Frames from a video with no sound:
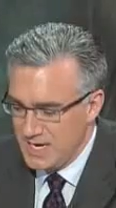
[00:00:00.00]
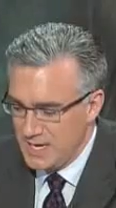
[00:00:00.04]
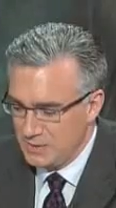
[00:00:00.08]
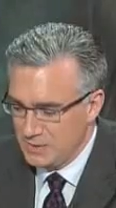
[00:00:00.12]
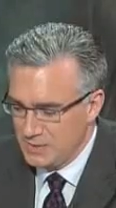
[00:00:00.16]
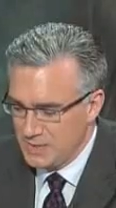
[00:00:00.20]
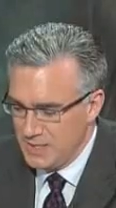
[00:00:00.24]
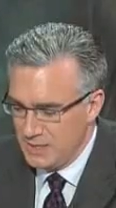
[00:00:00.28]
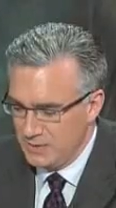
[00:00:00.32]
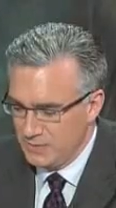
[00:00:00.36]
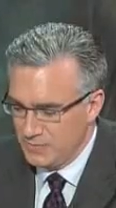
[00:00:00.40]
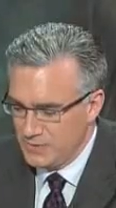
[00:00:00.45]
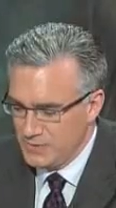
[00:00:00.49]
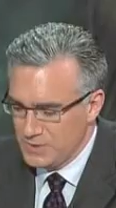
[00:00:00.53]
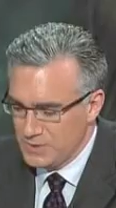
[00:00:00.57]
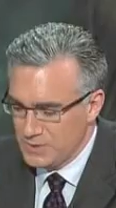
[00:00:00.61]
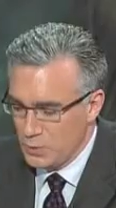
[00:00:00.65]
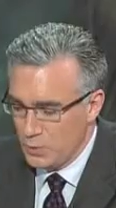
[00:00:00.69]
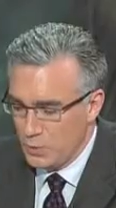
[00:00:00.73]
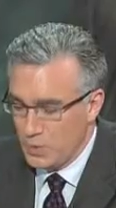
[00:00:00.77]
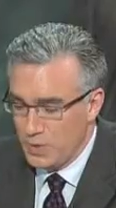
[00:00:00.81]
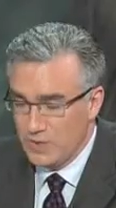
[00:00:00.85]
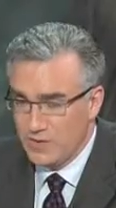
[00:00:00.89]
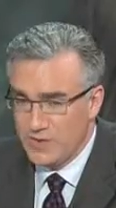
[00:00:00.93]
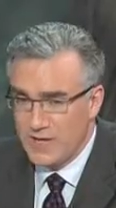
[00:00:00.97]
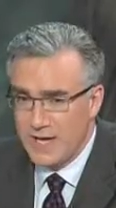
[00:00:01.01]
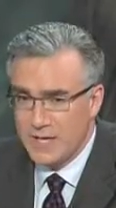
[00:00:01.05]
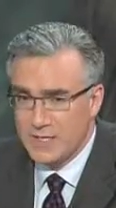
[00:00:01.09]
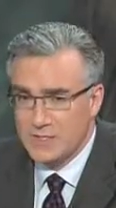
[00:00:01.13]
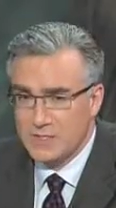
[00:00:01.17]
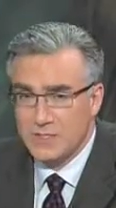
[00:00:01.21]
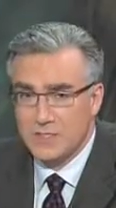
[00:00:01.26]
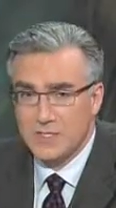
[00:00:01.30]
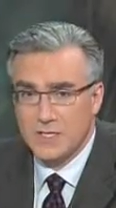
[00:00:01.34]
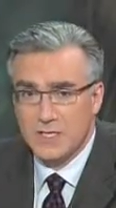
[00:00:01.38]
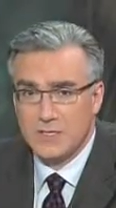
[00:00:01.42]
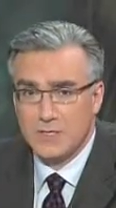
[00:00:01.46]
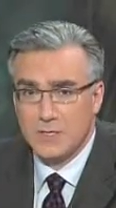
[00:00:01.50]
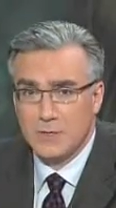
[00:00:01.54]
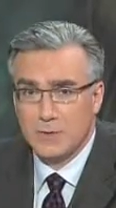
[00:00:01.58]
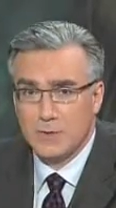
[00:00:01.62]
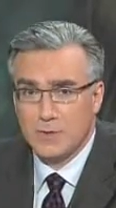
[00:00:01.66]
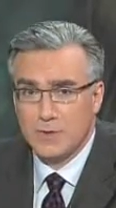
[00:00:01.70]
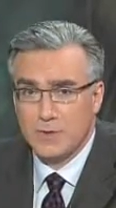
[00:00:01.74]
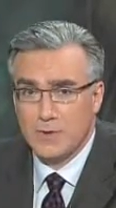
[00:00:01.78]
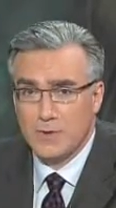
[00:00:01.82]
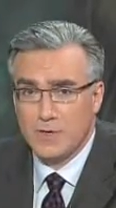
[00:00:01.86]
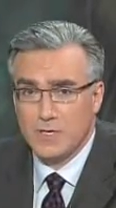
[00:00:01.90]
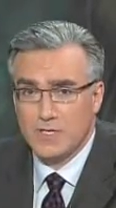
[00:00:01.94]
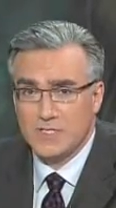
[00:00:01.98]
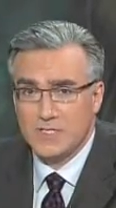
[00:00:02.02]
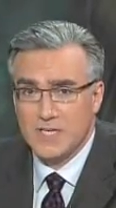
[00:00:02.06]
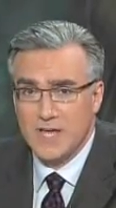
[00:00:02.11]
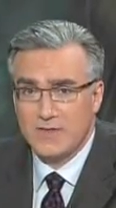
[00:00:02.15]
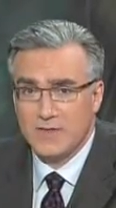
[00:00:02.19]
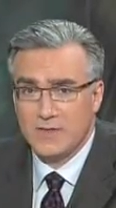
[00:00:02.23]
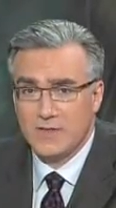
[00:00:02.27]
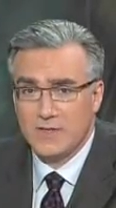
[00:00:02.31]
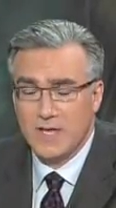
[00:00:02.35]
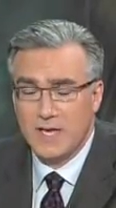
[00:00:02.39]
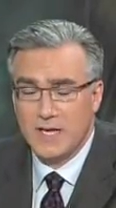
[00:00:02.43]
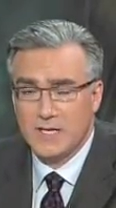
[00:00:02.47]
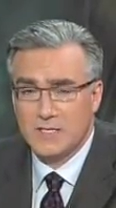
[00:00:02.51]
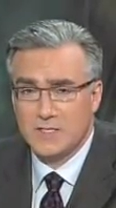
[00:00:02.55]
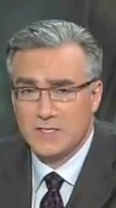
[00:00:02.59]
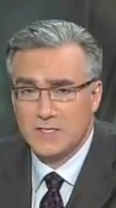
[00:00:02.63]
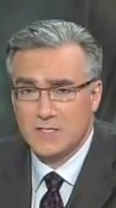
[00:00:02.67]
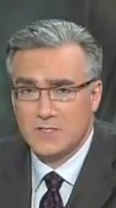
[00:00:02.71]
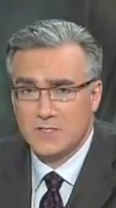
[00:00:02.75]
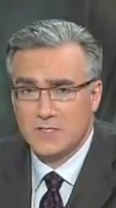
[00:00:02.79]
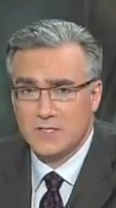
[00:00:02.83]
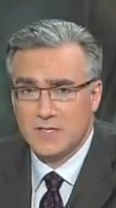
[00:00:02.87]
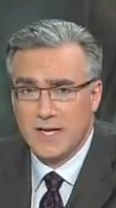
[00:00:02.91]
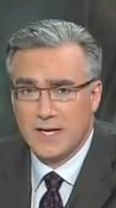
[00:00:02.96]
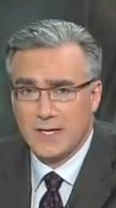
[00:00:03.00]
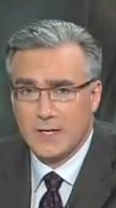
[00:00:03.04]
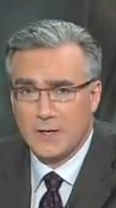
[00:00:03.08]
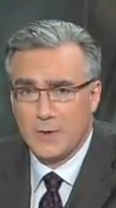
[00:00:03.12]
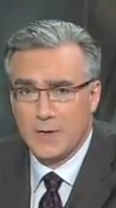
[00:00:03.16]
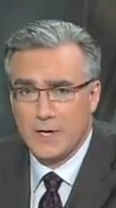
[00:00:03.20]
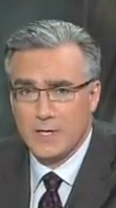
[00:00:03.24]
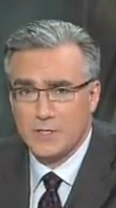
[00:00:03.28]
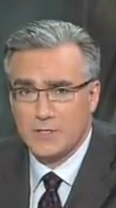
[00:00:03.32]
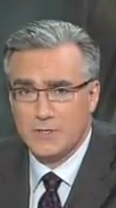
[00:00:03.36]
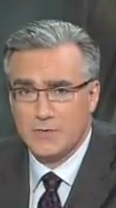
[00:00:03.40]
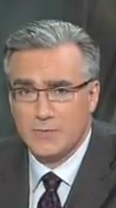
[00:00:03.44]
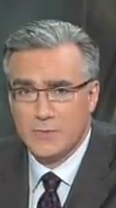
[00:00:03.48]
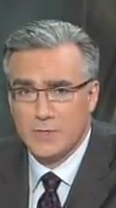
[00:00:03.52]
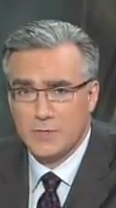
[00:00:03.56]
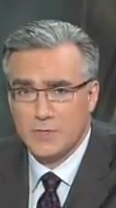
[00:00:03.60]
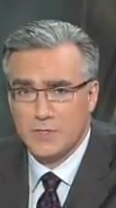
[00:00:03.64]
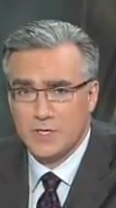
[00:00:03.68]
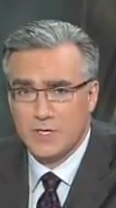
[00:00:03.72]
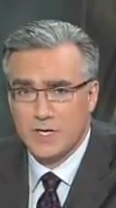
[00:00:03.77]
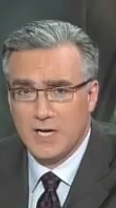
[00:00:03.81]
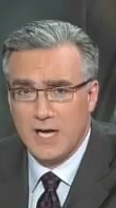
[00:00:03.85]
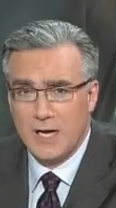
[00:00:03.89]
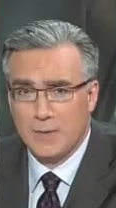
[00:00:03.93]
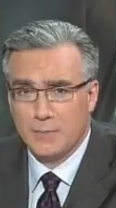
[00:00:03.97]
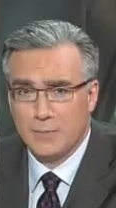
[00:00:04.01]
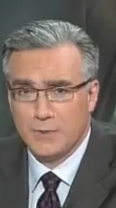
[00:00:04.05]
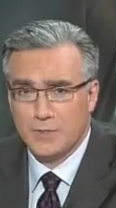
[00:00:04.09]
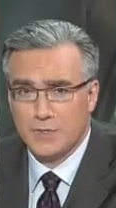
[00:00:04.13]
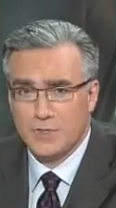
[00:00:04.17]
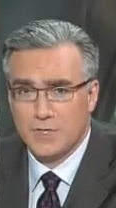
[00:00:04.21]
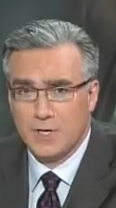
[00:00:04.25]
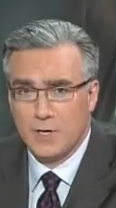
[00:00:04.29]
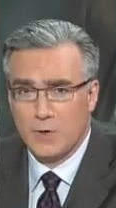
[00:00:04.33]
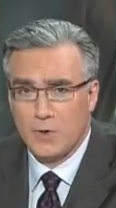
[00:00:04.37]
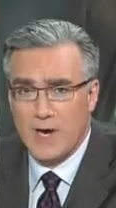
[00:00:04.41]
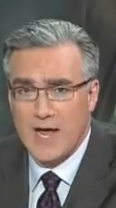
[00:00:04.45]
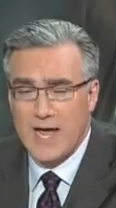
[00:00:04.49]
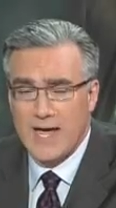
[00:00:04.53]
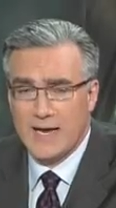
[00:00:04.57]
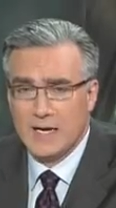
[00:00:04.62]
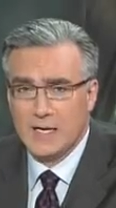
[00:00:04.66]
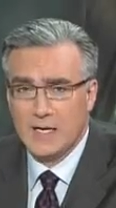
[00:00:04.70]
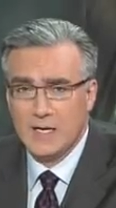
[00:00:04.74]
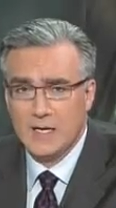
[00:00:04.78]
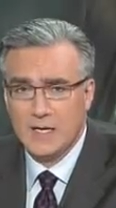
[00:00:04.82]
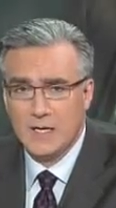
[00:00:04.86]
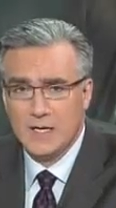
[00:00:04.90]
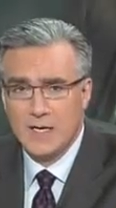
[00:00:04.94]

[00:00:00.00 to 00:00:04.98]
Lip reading: That's Countdown for this, the 1,637th day since the declaration of mission accomplished in Iraq.